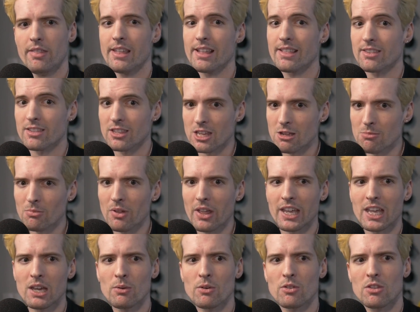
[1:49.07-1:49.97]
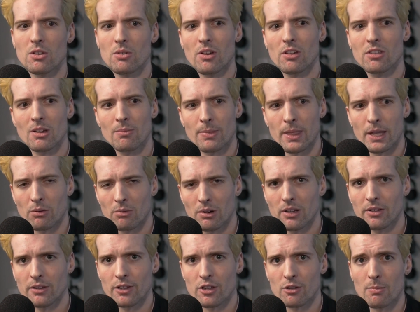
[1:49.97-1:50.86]
that seemed like it was doing something
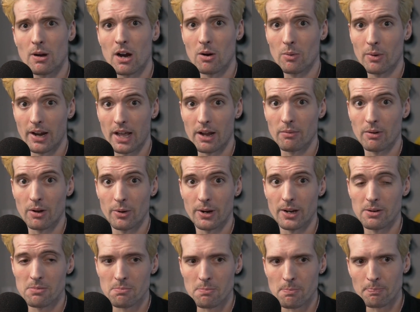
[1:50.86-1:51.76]
really smart when I wrote it.